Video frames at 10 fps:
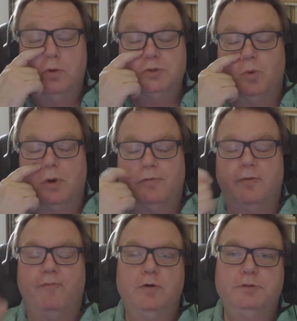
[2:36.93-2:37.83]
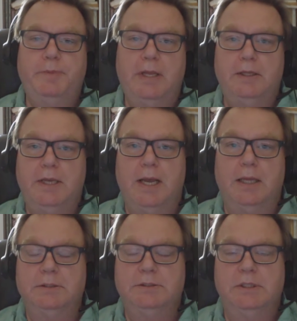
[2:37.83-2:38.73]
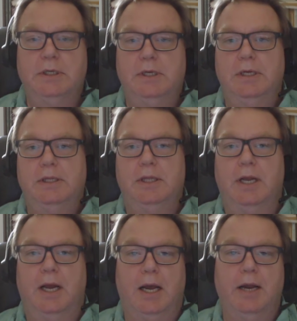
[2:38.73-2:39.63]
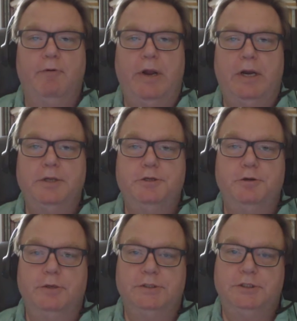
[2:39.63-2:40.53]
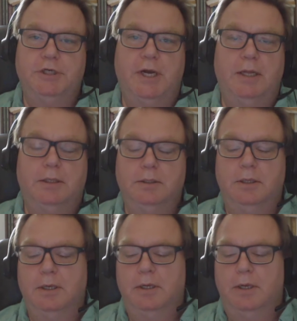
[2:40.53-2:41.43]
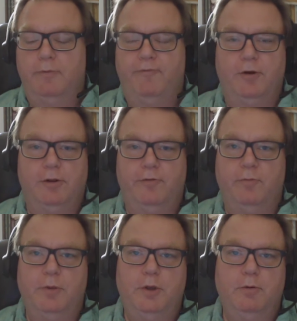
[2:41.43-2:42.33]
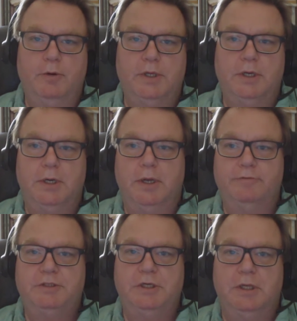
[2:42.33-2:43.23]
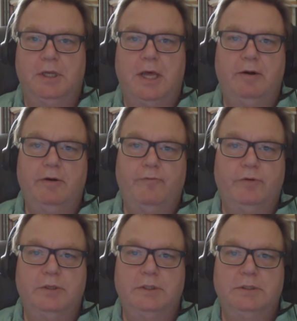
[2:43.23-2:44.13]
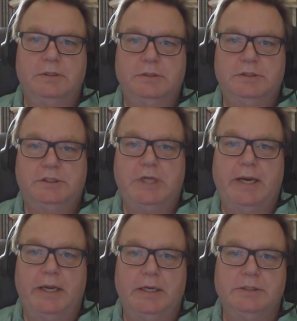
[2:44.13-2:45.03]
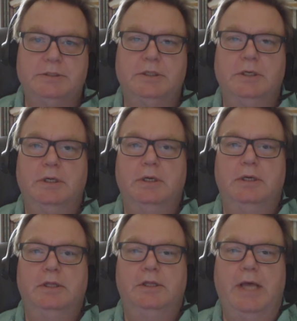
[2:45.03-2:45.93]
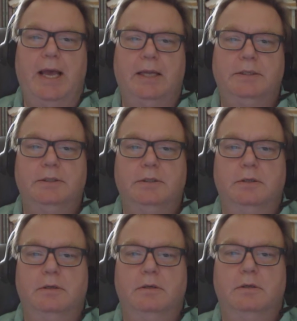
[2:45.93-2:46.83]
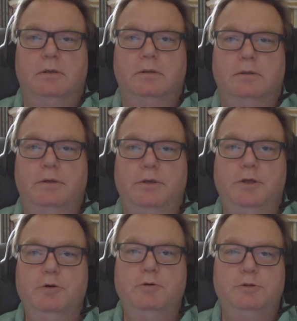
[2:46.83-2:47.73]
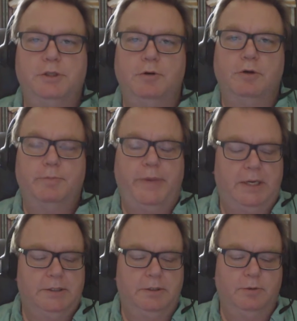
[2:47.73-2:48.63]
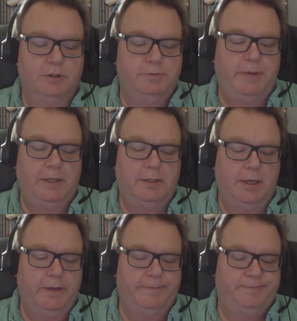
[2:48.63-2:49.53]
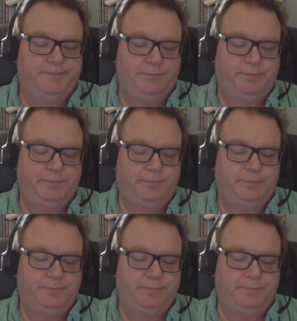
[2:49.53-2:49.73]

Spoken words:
was one of the first pantheons that I ran into as a child. I'm fairly familiar with it. I've seen a lot of different settings that use the Norse pantheon,